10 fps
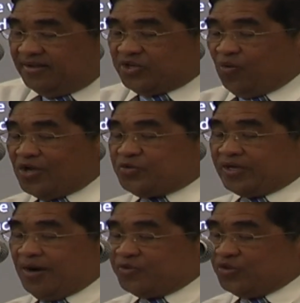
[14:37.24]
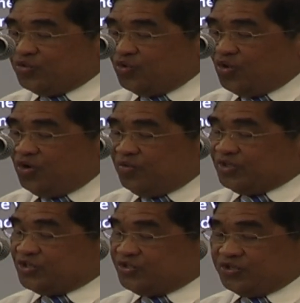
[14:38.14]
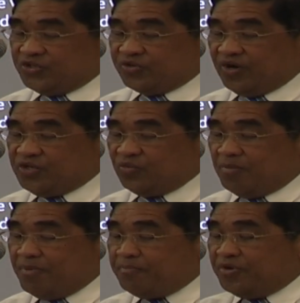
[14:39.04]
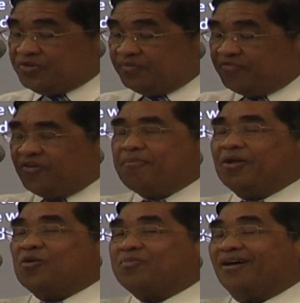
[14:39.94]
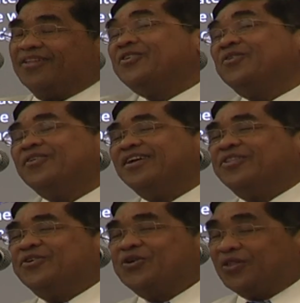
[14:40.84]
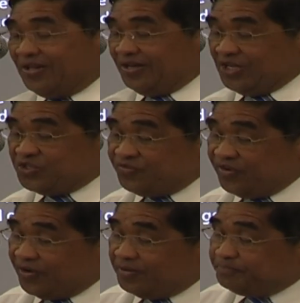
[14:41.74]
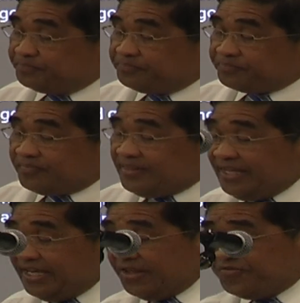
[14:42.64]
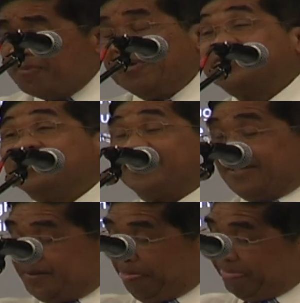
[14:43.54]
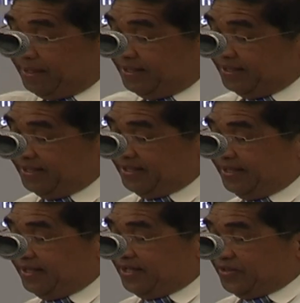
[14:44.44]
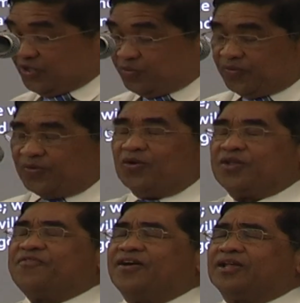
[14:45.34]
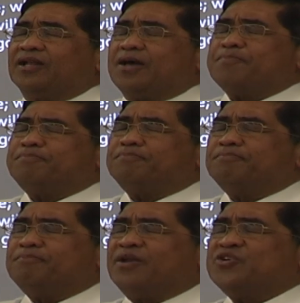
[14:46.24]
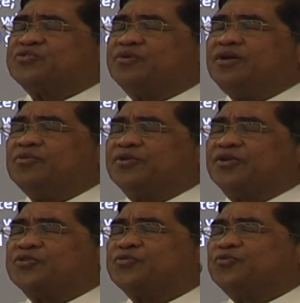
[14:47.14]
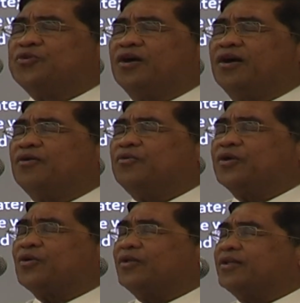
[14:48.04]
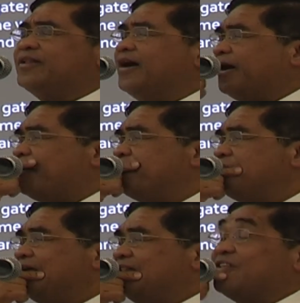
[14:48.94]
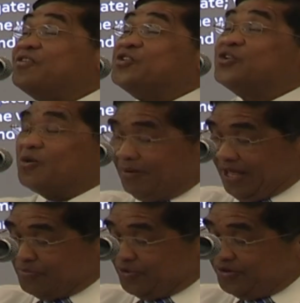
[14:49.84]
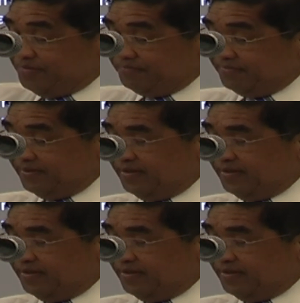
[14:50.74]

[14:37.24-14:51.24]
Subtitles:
So once you come to the door, which is Jesus Christ, who are members of the family of God, you know, in the earthly sphere, in the family setting, there's what they call the body life ministry, where there's, we call it, division of labor.